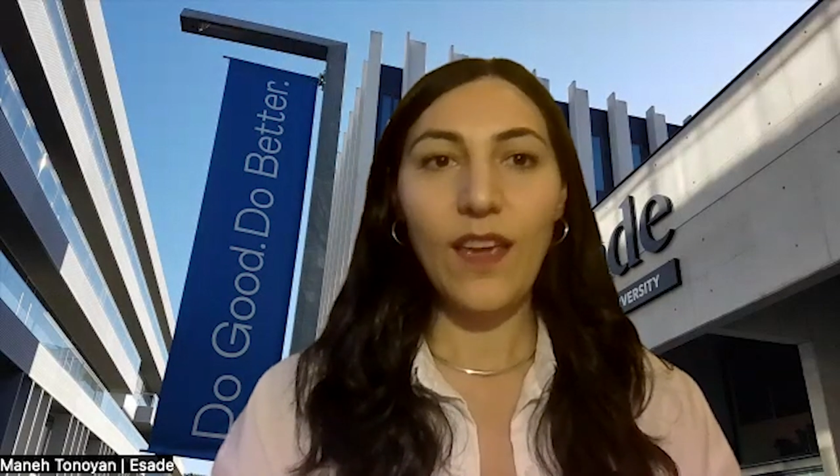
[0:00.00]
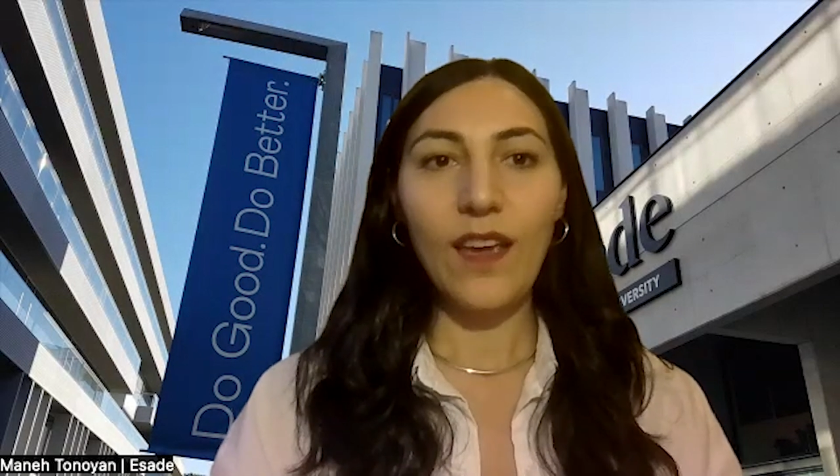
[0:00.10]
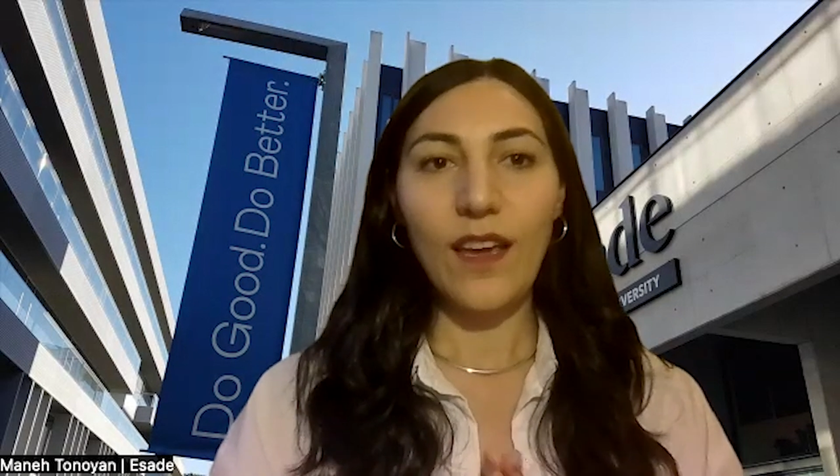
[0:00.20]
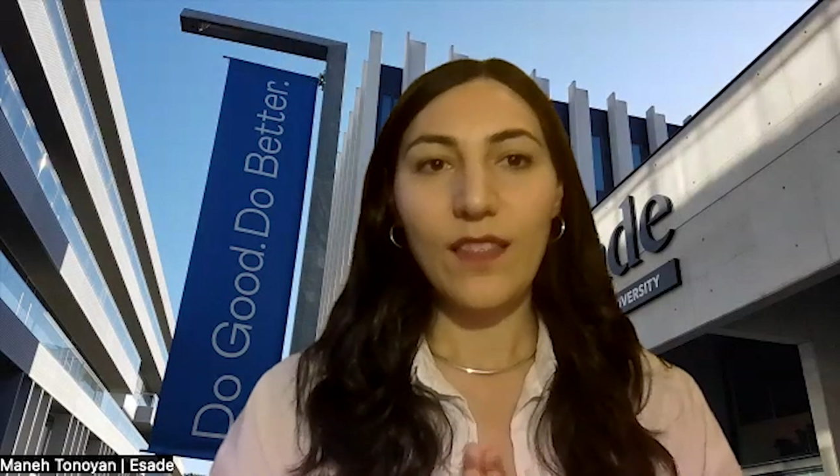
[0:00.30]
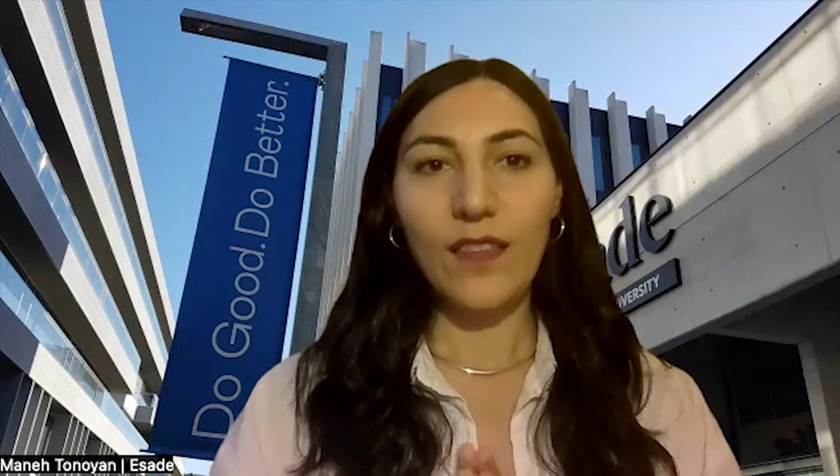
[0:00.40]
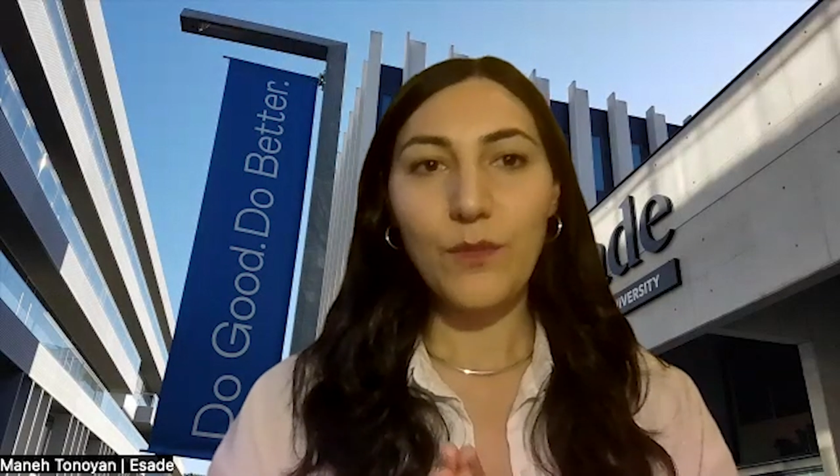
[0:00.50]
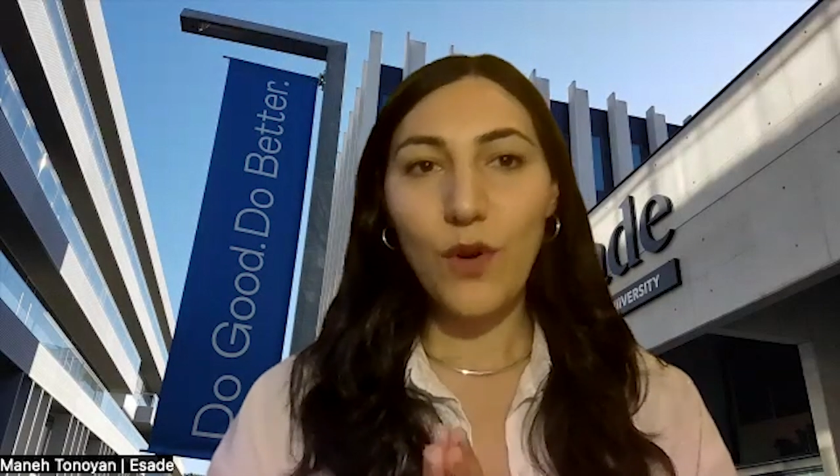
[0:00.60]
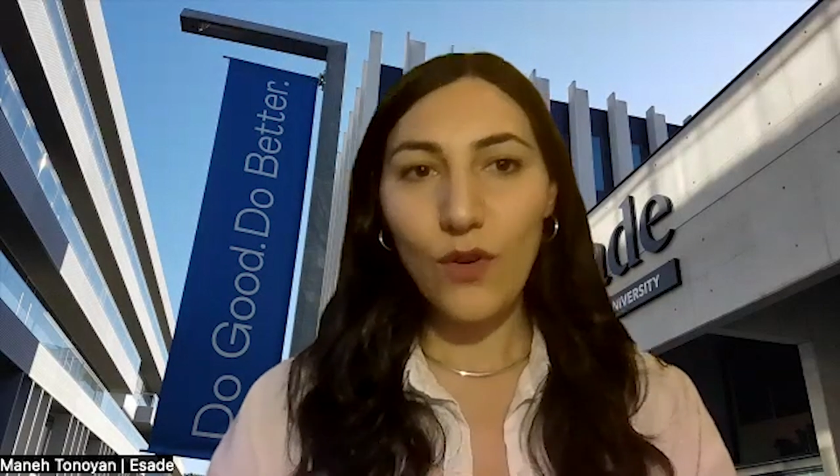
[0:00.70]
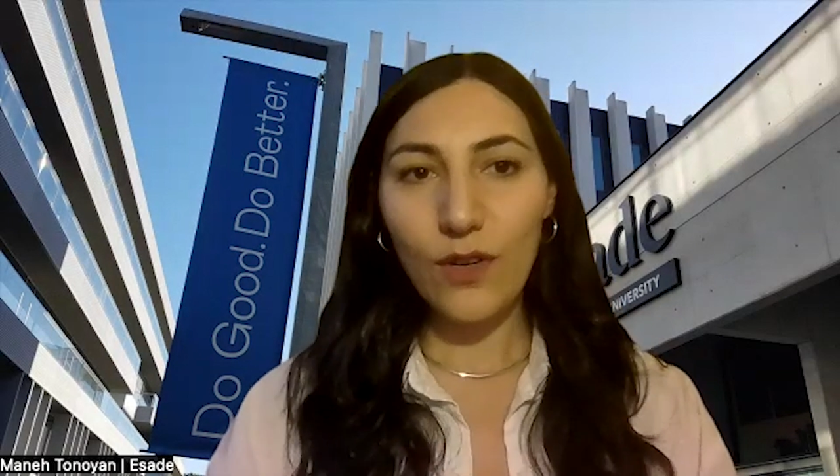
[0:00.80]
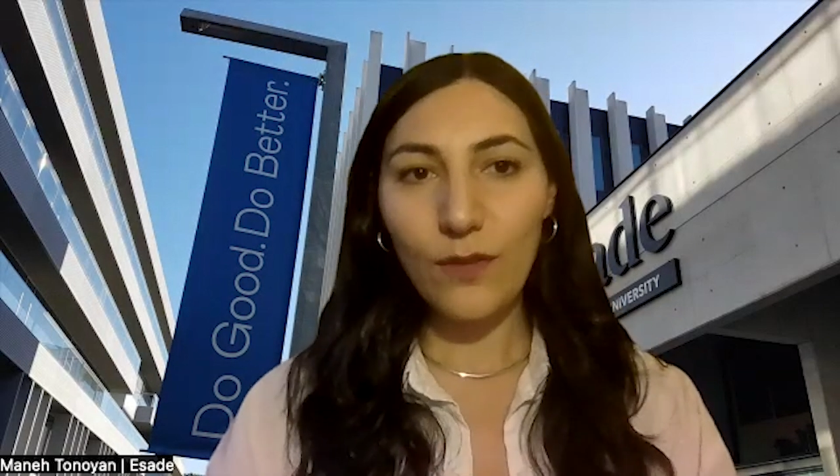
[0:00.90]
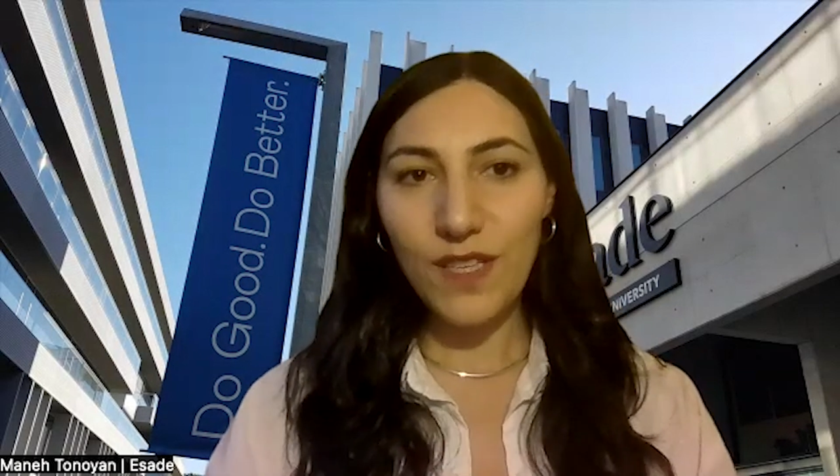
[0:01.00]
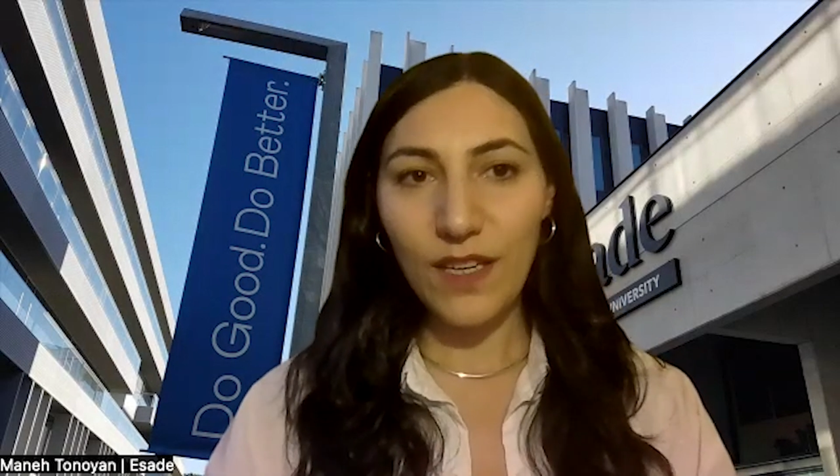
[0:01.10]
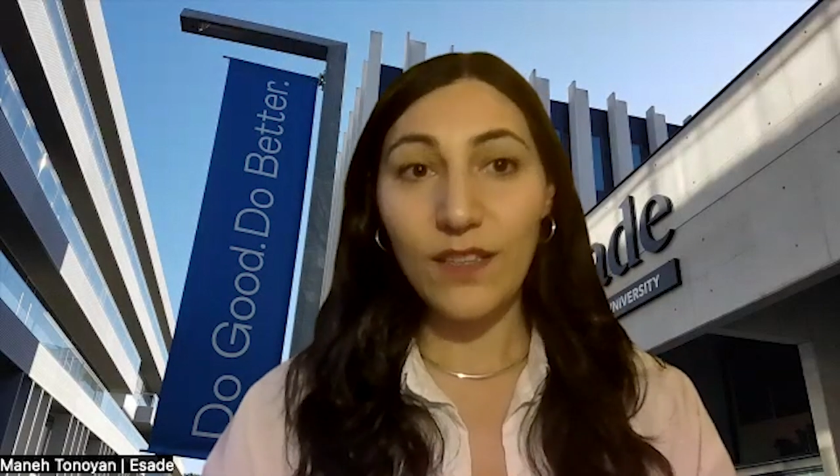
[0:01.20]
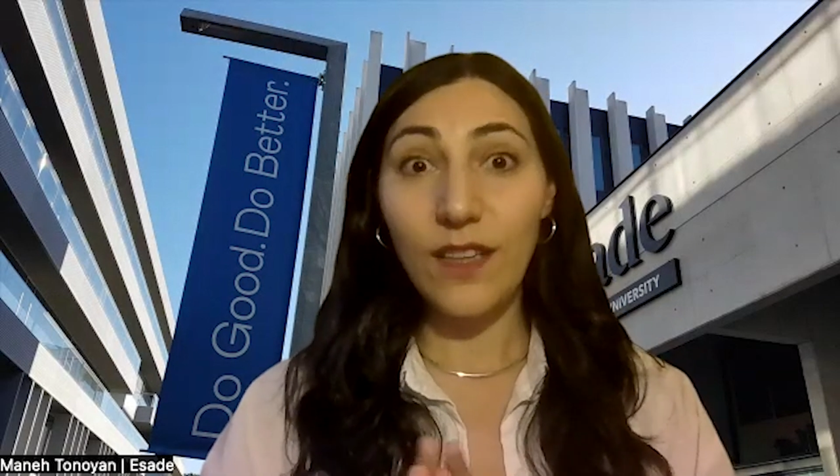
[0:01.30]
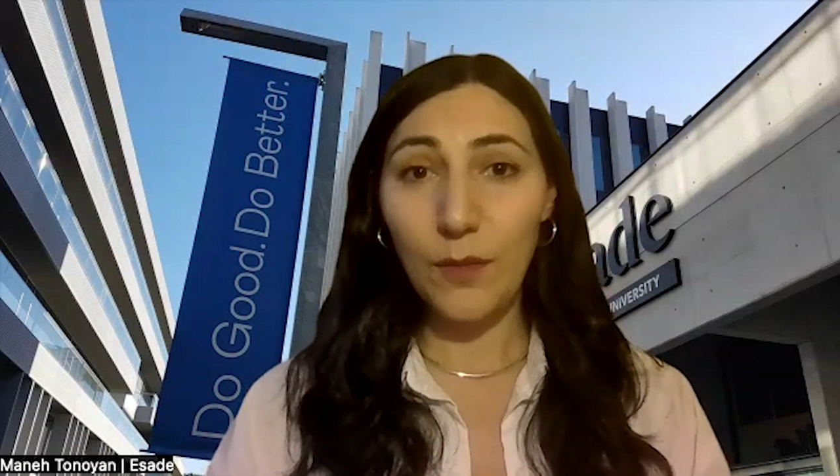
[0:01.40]
And the programs that
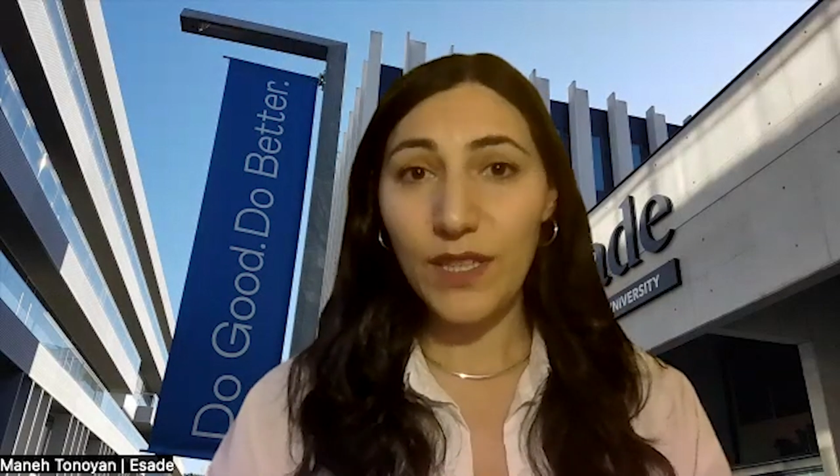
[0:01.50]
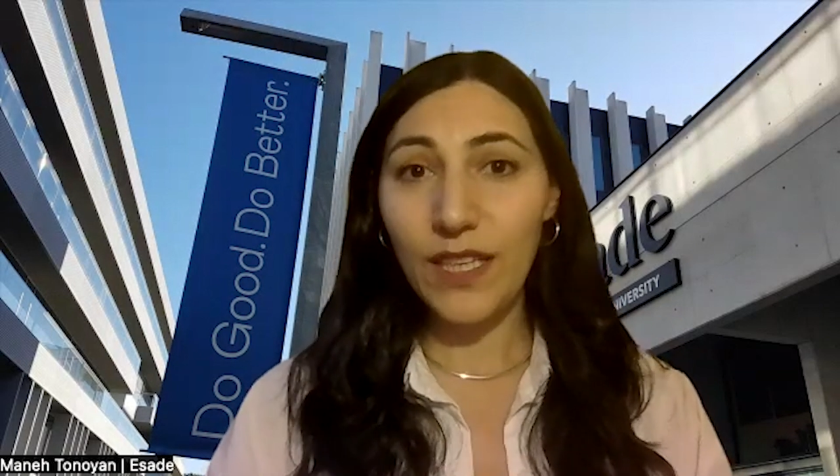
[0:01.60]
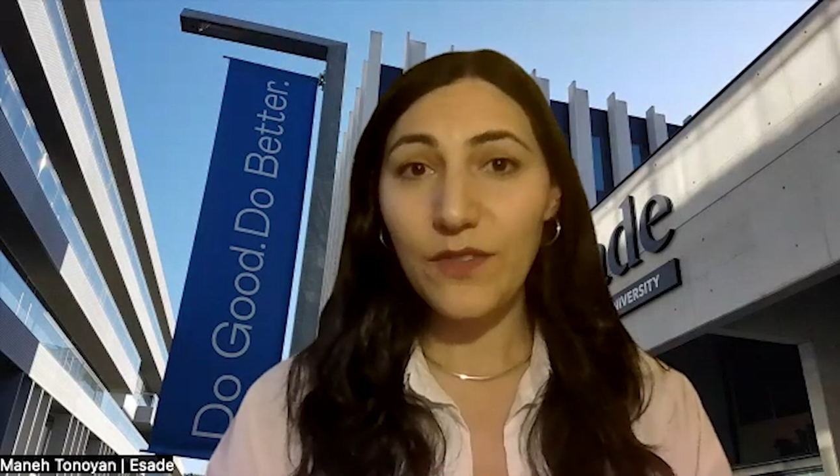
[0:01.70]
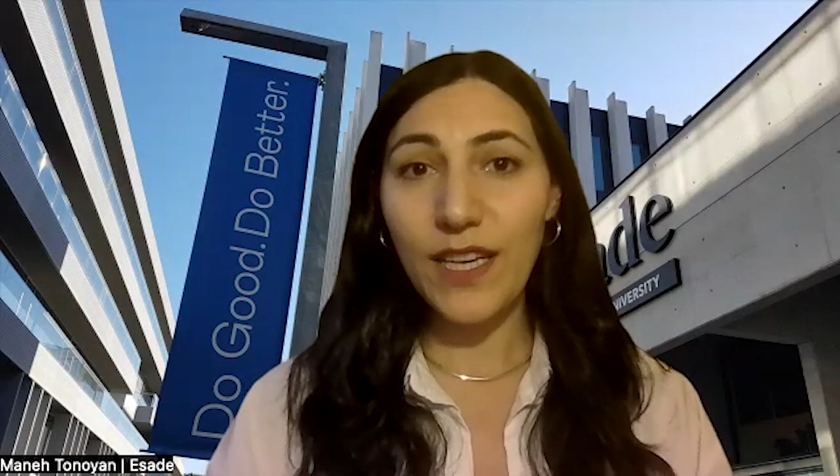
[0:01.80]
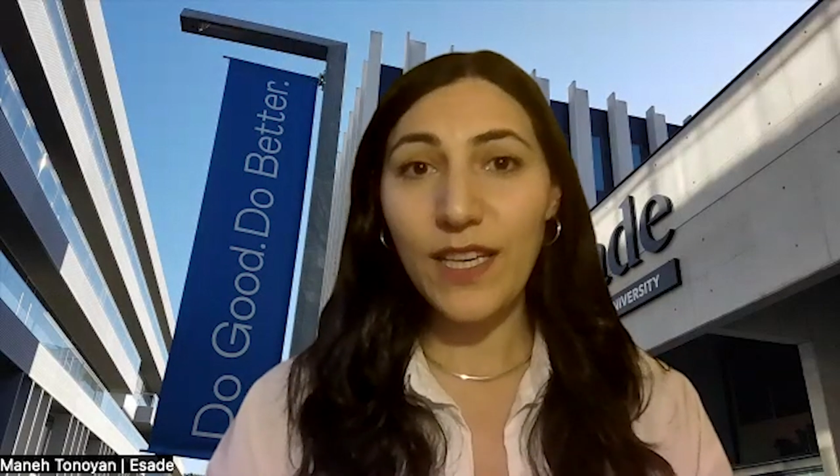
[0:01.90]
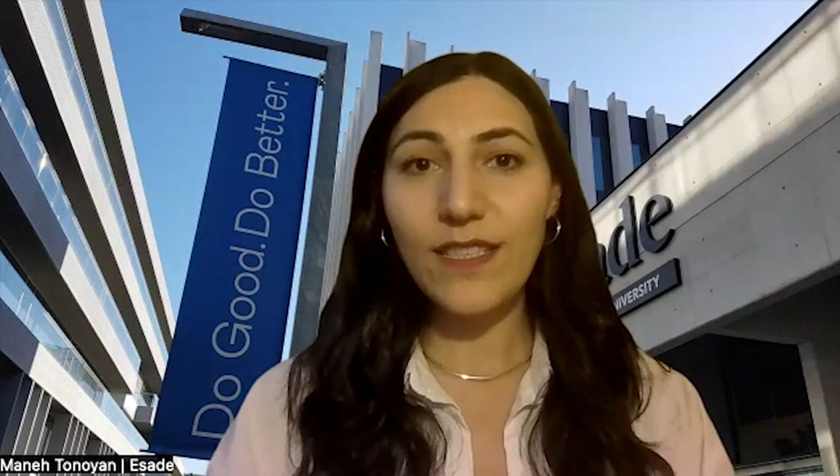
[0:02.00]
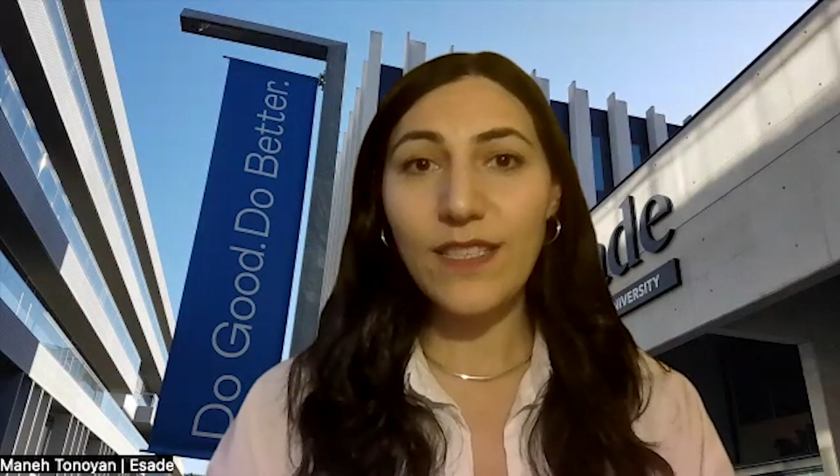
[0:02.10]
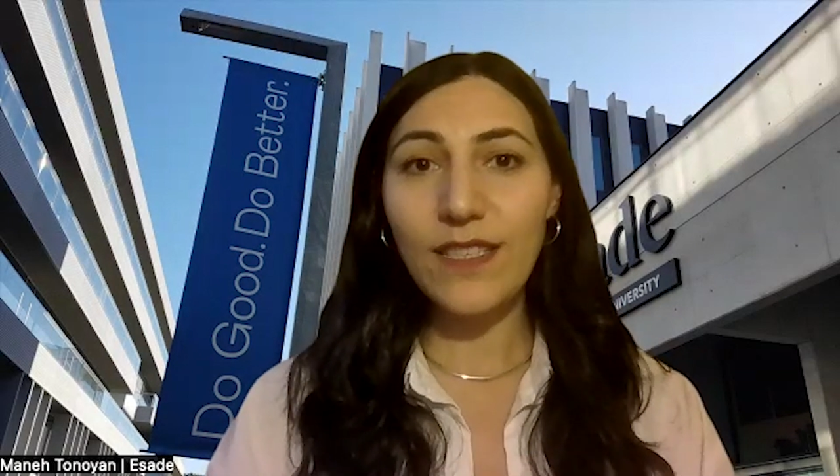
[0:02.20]
are double degrees